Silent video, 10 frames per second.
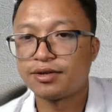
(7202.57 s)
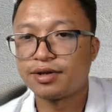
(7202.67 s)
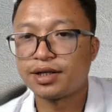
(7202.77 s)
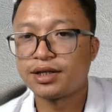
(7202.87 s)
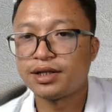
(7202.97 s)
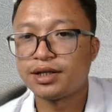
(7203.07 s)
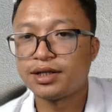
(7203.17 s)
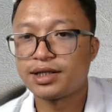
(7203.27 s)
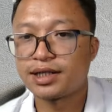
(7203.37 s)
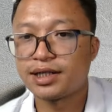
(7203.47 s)
Okay,
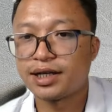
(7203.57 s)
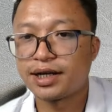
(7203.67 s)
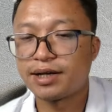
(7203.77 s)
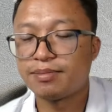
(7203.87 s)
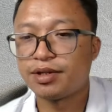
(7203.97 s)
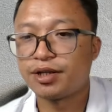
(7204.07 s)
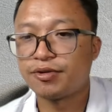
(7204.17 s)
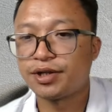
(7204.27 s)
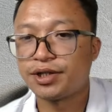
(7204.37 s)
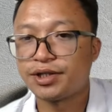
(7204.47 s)
there can be
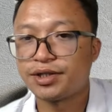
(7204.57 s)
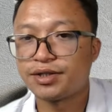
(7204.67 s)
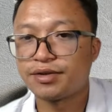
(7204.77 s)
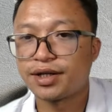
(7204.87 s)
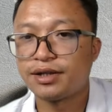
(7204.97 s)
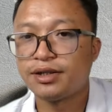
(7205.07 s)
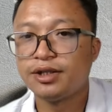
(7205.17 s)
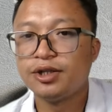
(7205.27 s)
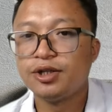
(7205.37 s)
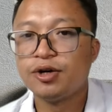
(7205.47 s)
liquidations, right?
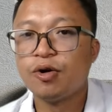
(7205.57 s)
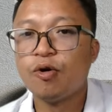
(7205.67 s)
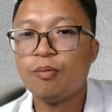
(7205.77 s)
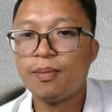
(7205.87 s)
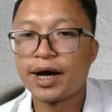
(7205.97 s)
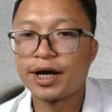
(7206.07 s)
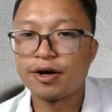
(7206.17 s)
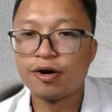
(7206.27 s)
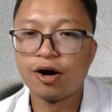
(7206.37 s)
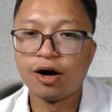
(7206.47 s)
Oh my
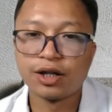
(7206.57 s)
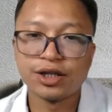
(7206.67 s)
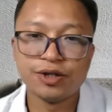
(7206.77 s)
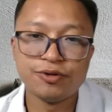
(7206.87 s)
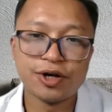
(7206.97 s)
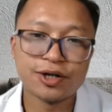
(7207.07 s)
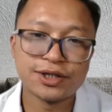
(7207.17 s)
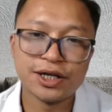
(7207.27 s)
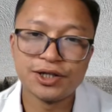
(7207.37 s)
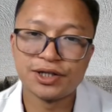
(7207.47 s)
god, New York
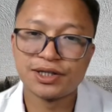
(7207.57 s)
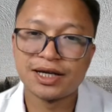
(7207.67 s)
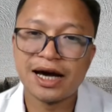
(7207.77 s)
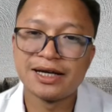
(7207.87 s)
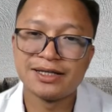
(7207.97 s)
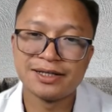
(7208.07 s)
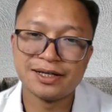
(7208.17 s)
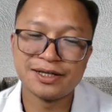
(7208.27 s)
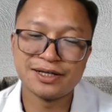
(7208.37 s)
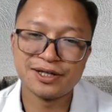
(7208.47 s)
sessions, guys,
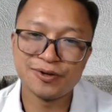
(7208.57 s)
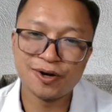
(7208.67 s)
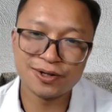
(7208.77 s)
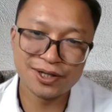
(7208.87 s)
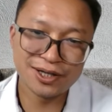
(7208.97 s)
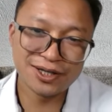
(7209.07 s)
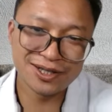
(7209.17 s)
this New York session.